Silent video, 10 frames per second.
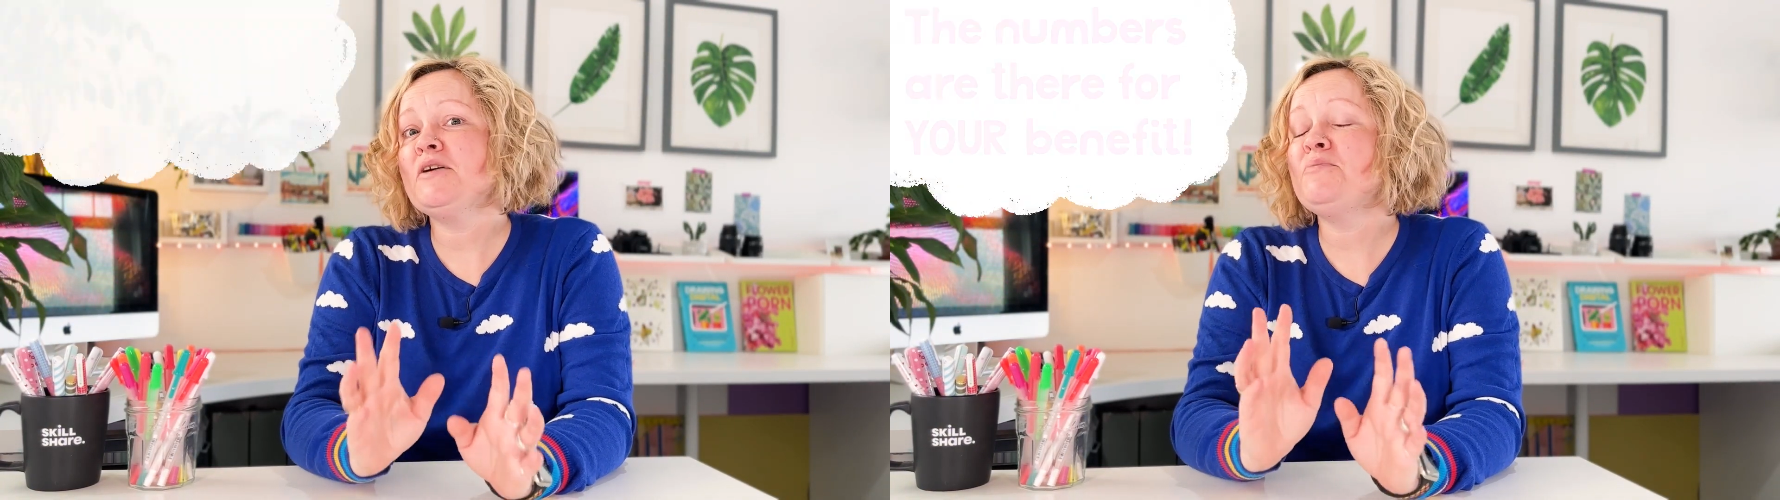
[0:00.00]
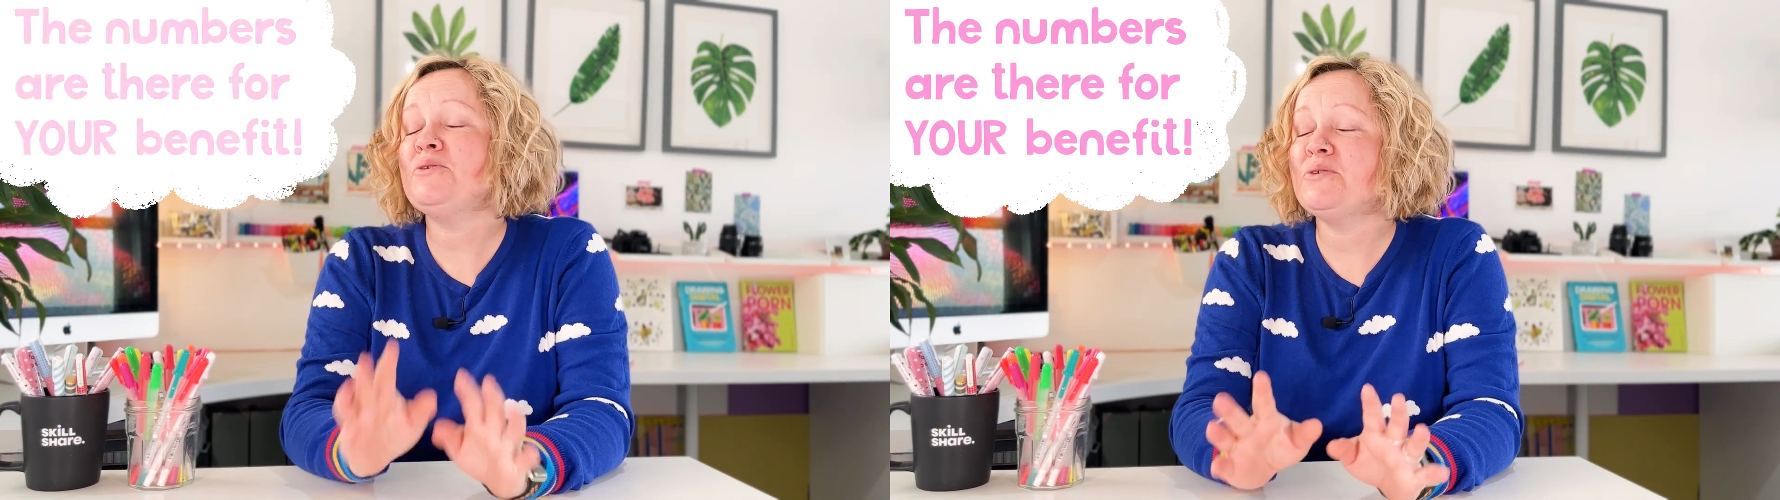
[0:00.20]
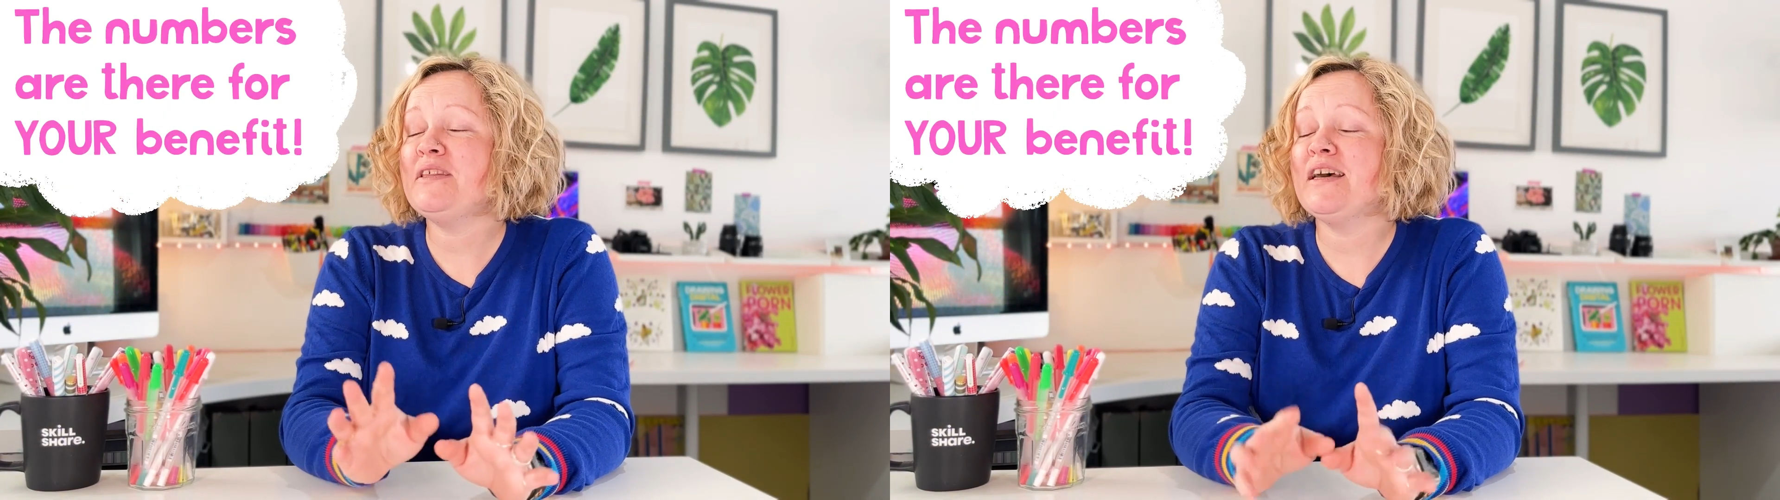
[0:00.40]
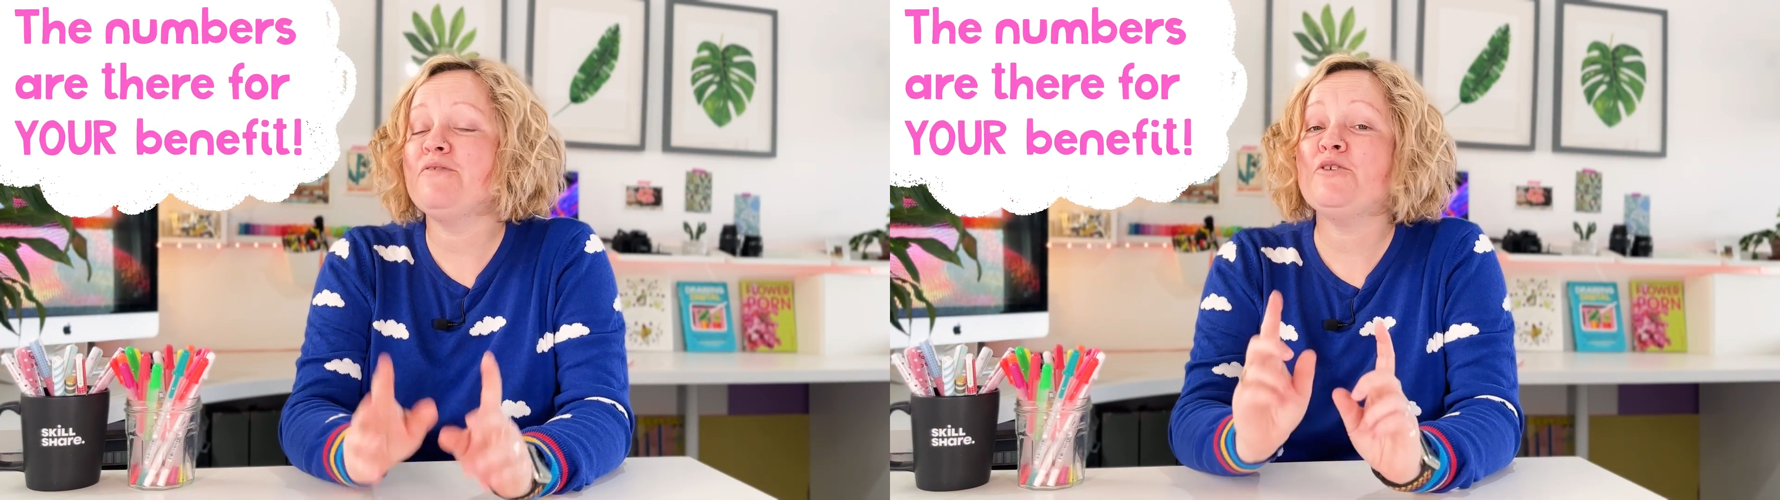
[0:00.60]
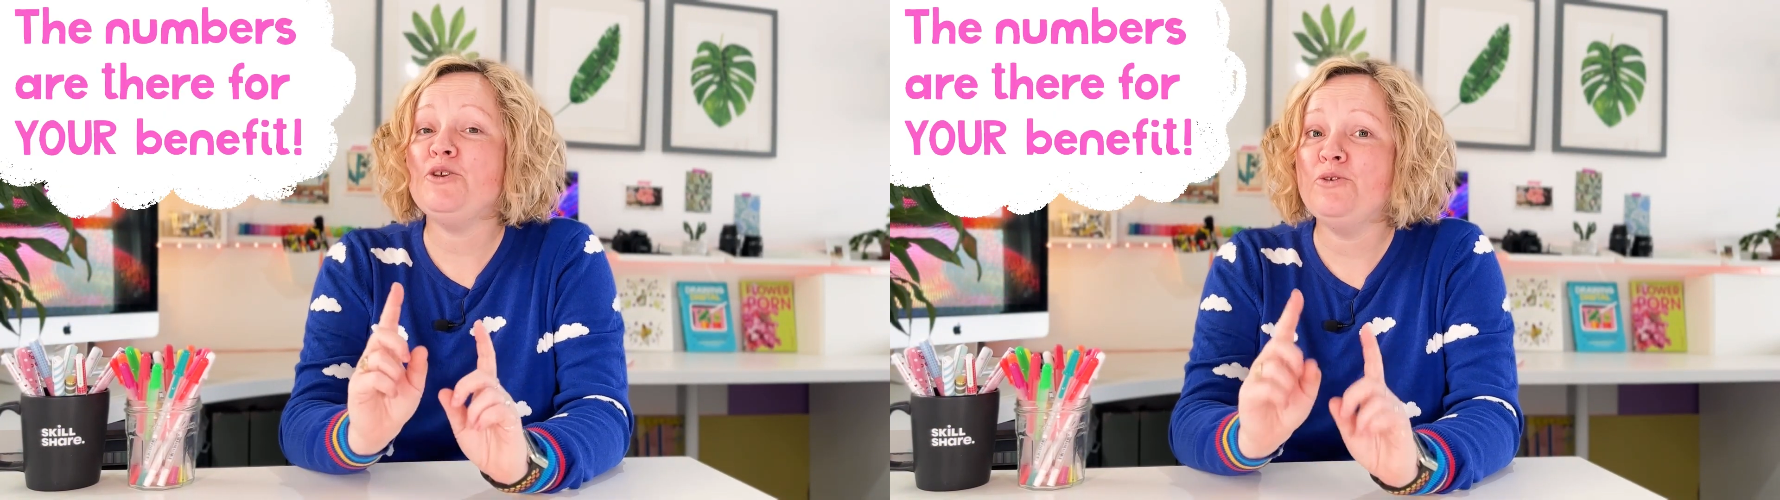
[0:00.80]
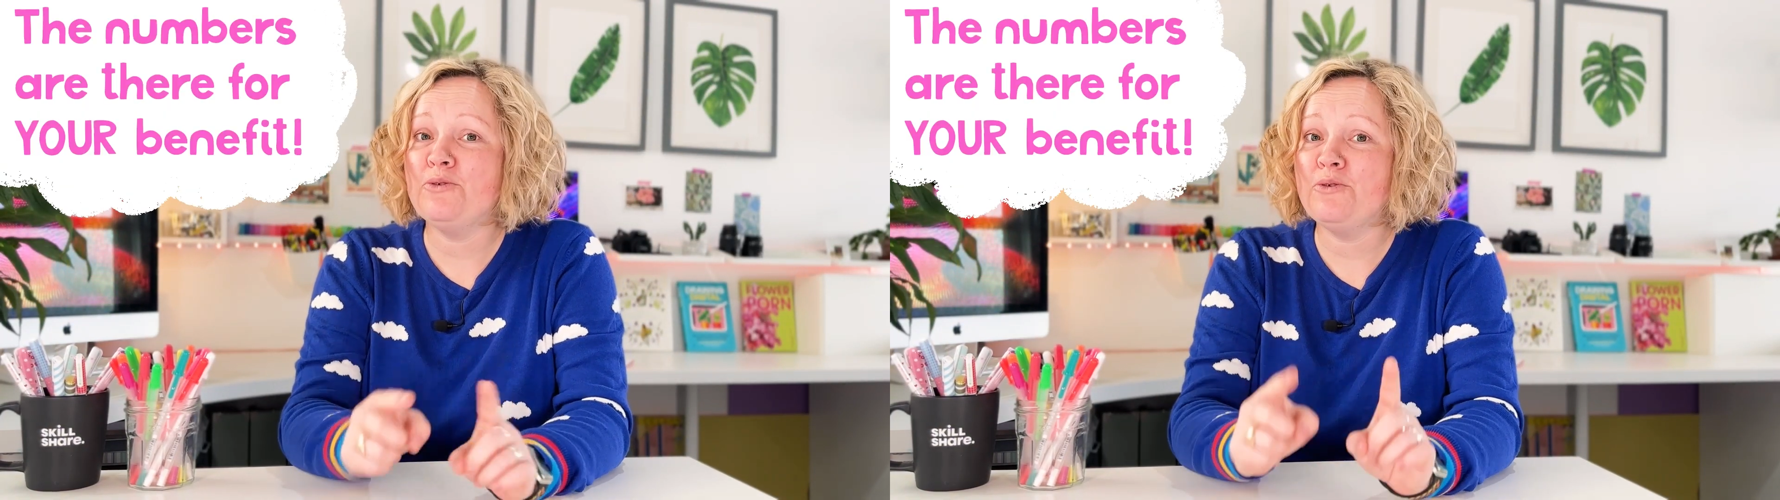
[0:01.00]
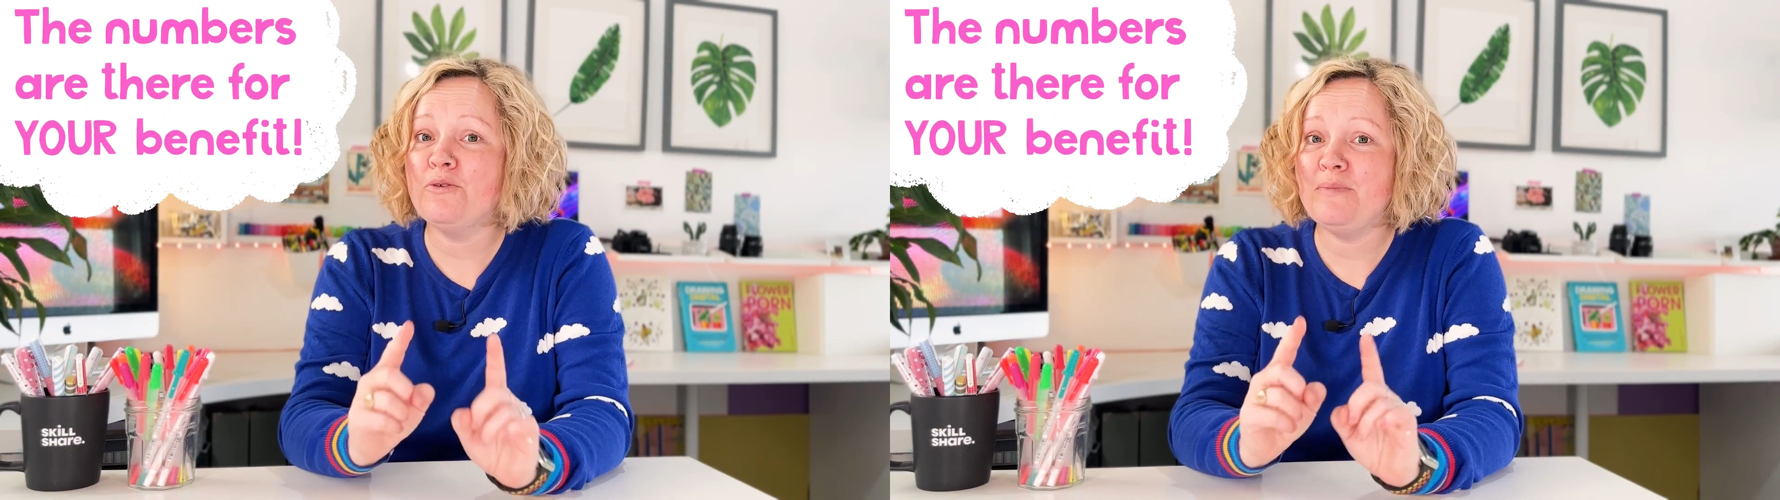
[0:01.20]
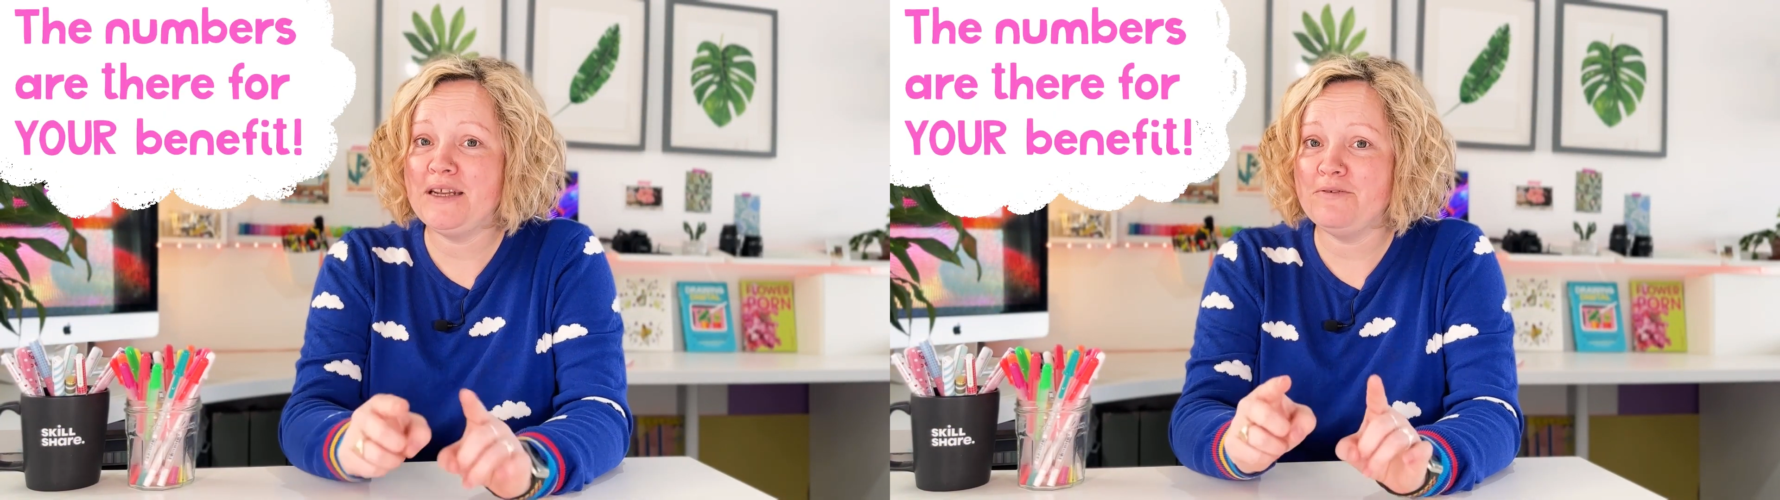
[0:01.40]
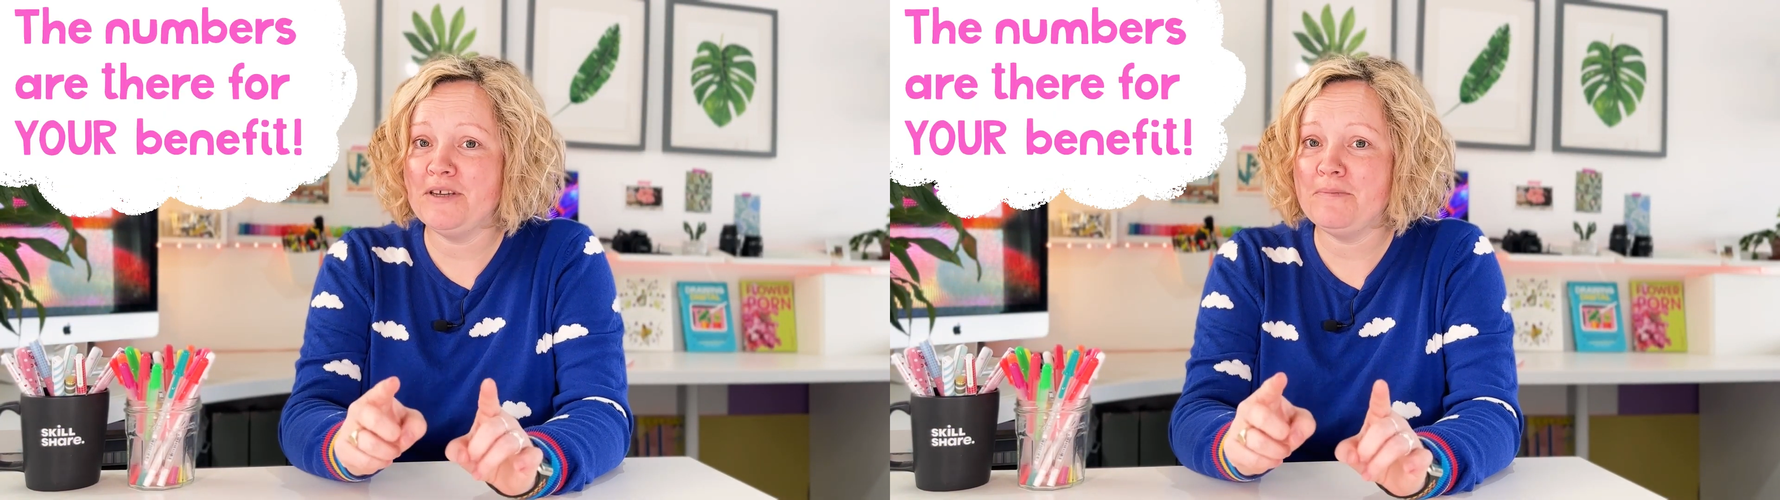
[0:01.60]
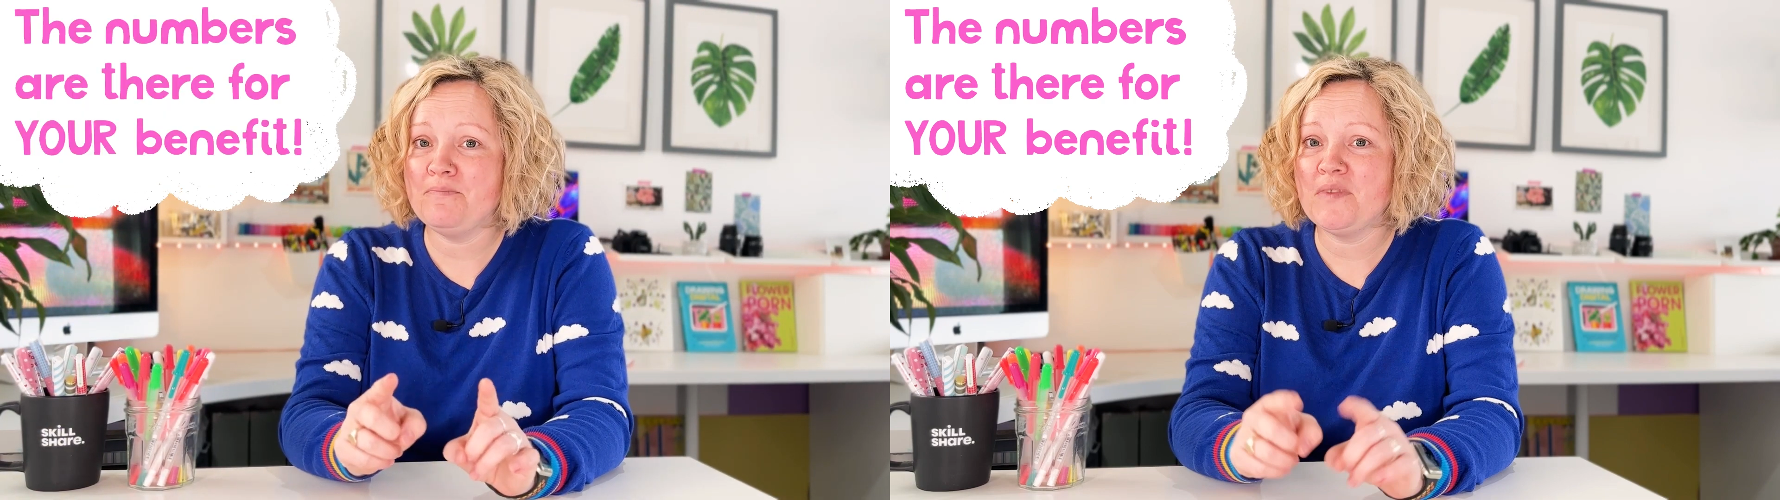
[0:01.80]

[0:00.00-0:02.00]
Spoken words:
are purely there for your benefit.